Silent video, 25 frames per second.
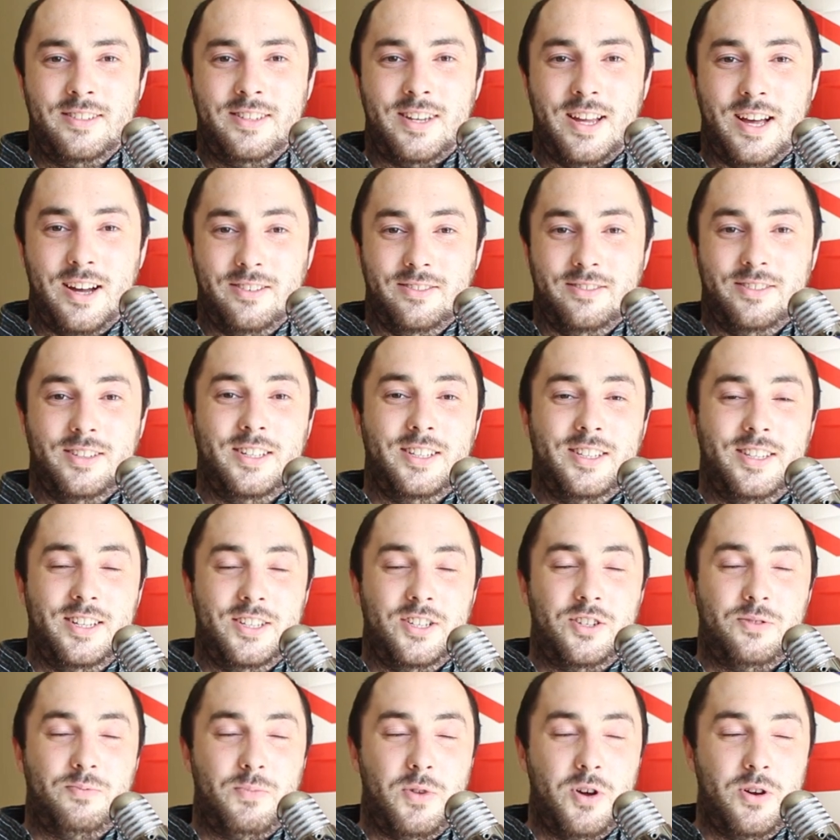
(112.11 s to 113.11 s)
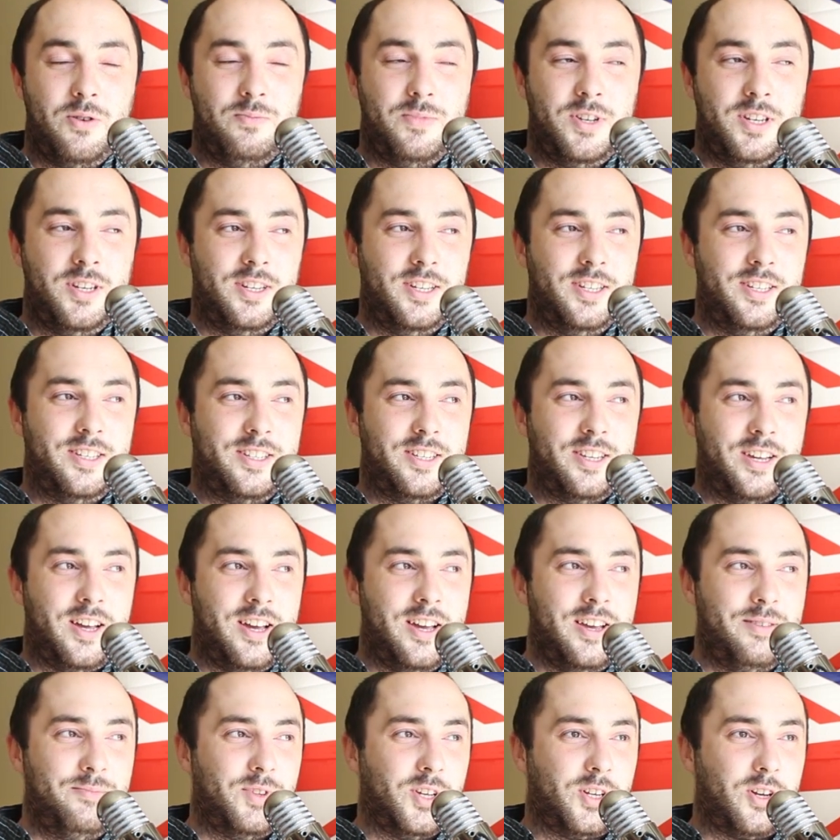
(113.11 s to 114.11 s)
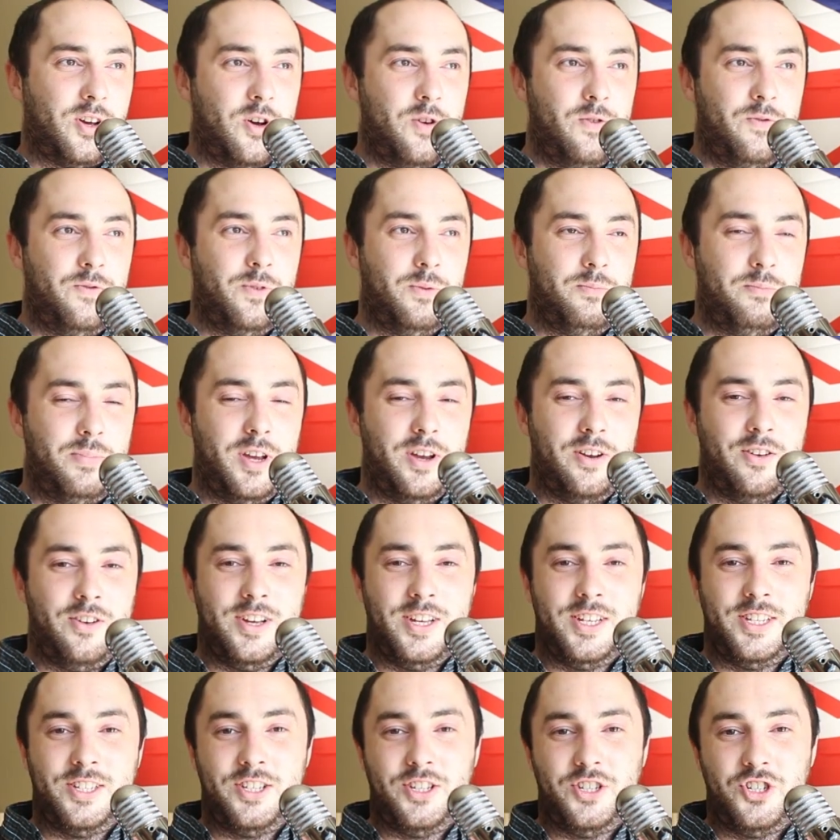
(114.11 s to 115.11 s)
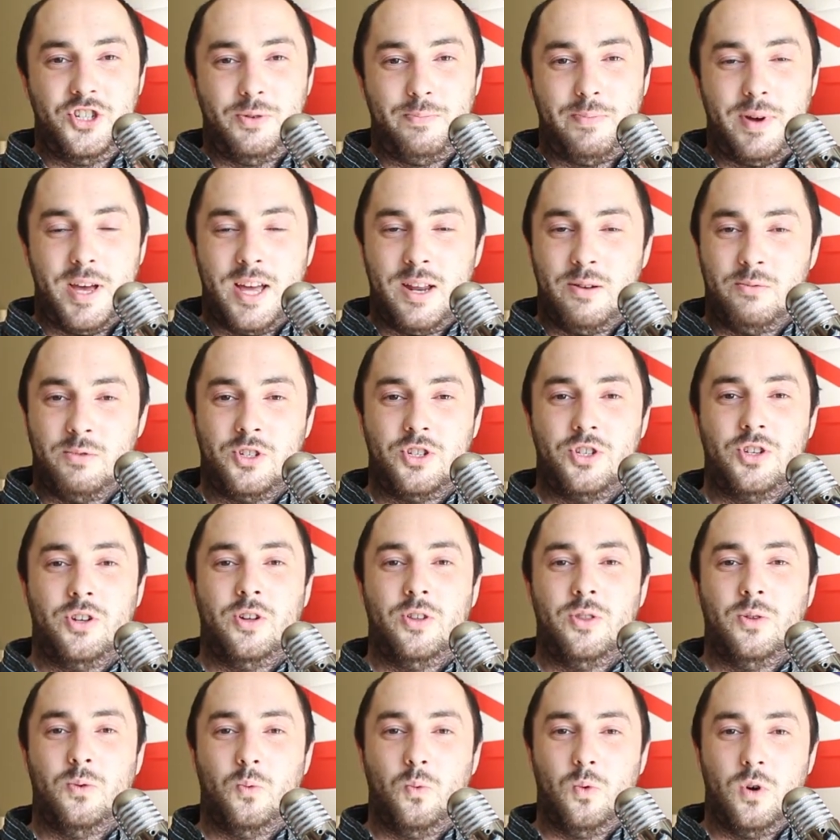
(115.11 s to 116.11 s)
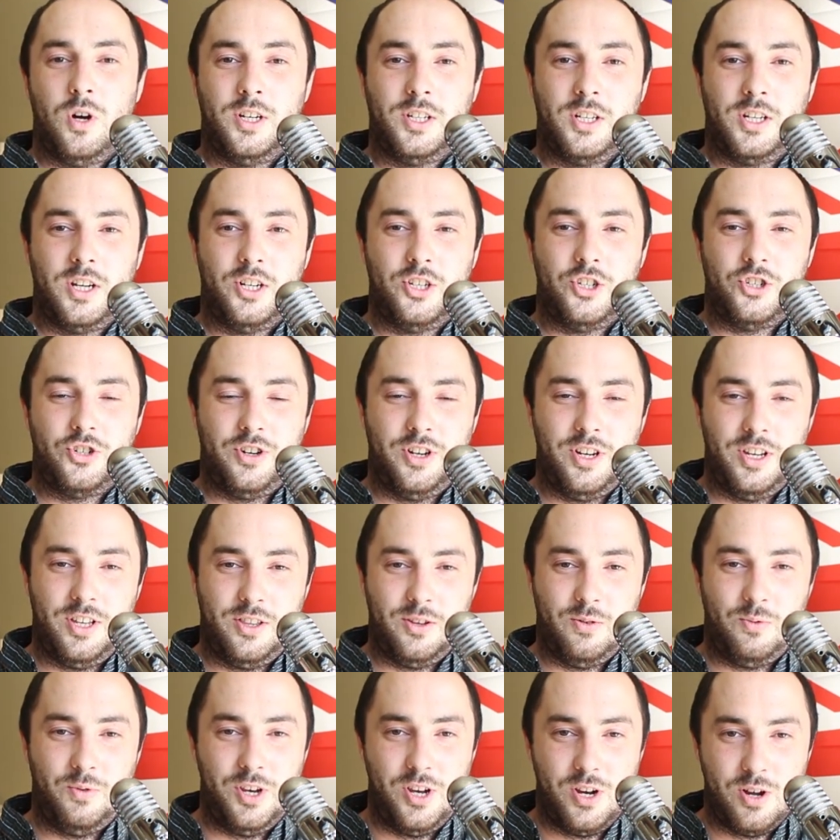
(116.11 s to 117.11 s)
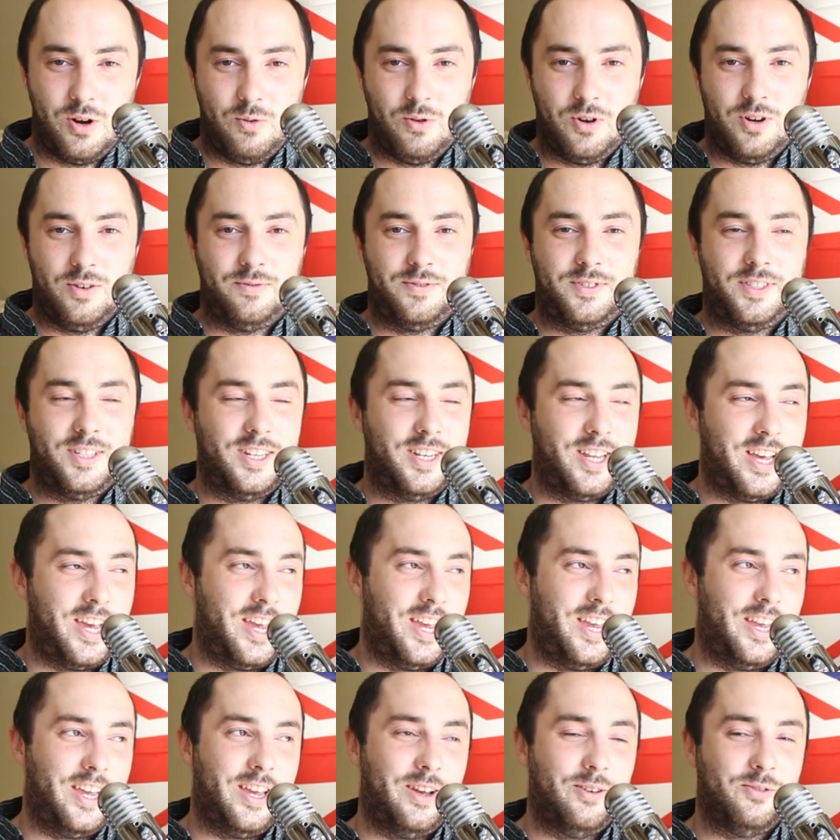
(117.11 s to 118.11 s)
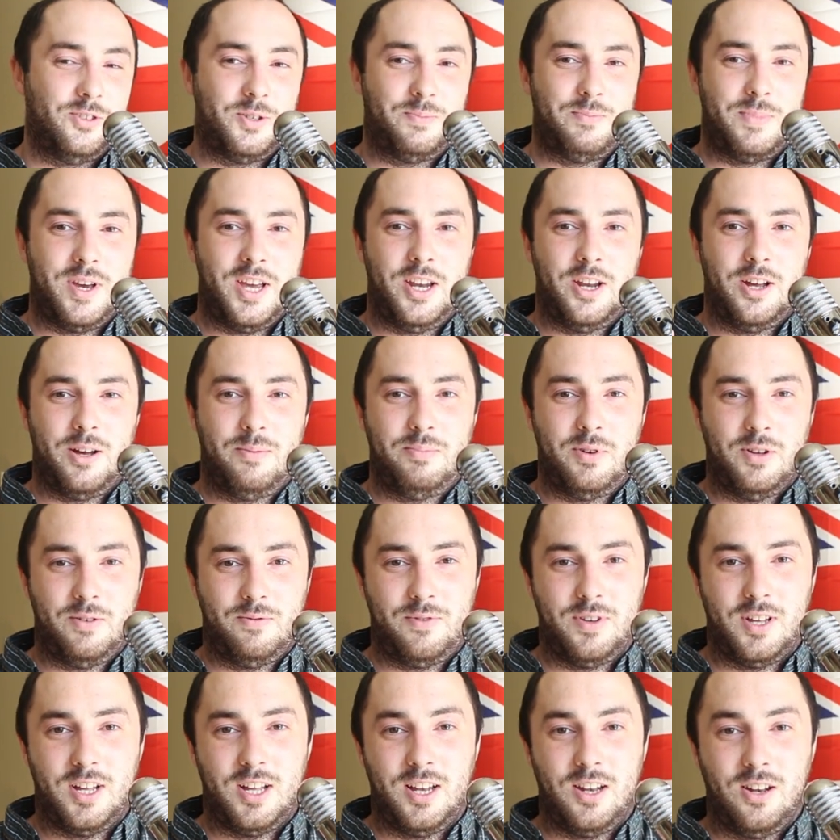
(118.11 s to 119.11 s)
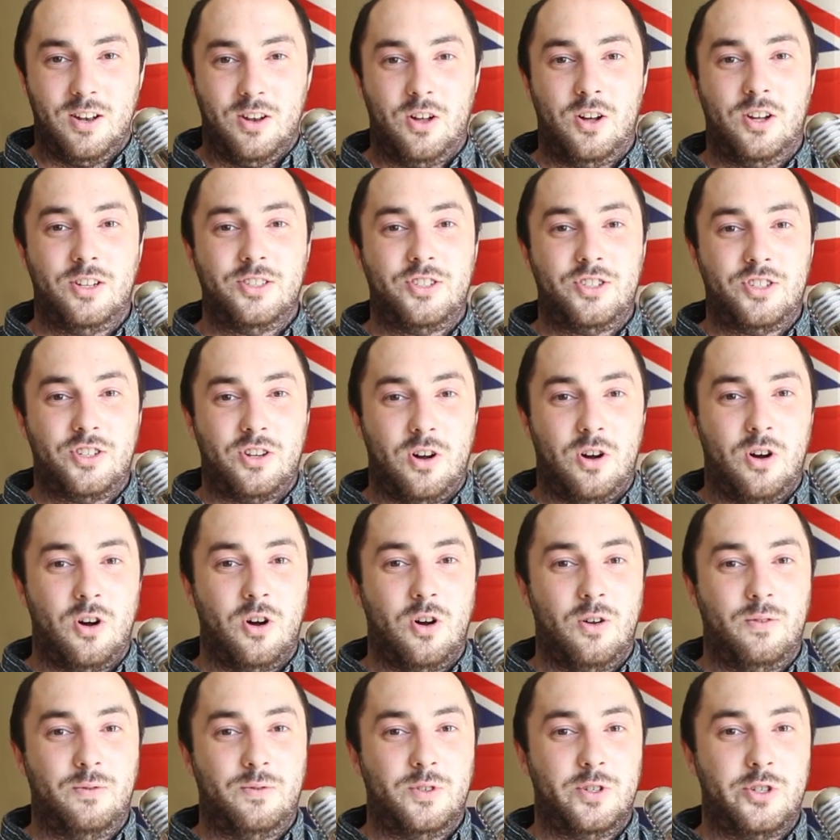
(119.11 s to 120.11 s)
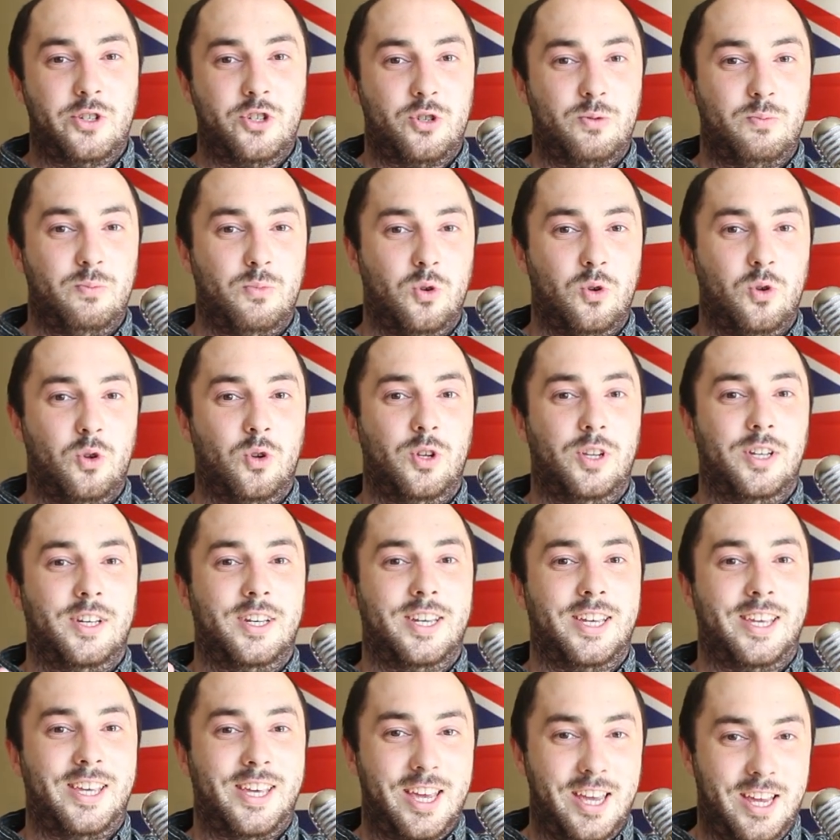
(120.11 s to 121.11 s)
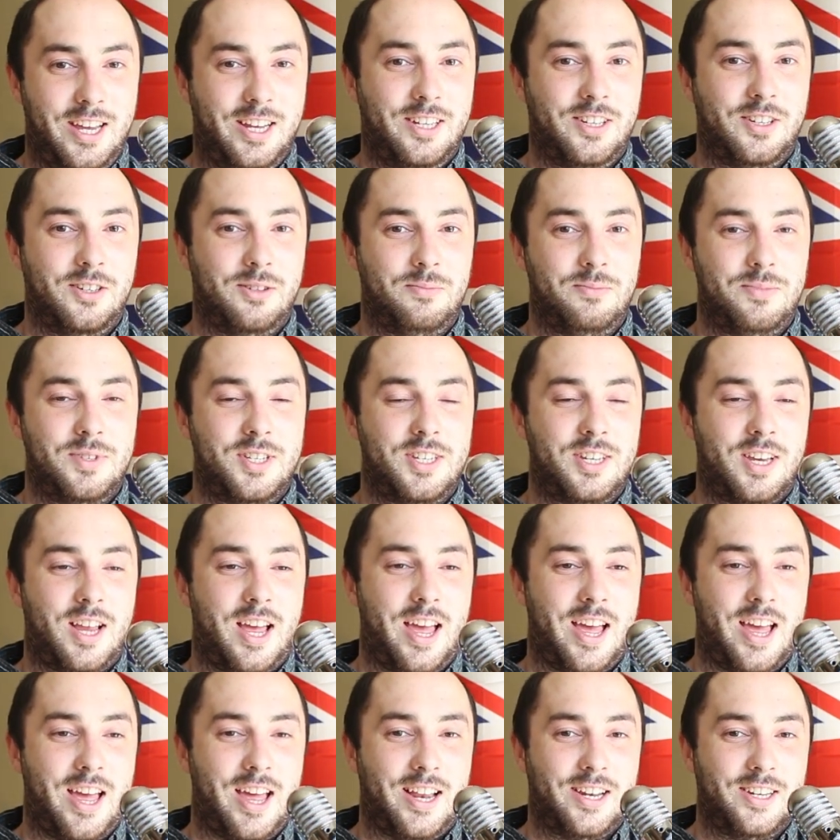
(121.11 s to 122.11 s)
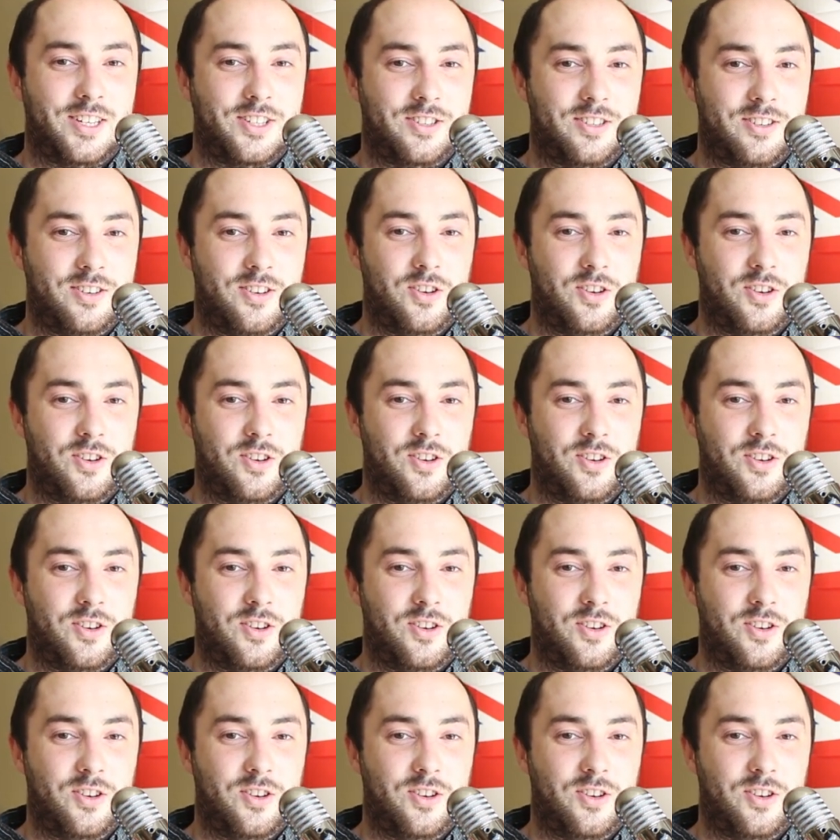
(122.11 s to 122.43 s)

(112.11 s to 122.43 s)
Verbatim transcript: Now, at this moment in time, the Kofun period, Japan was not the one country that we know of today. It was made up of lots of small kingdoms, and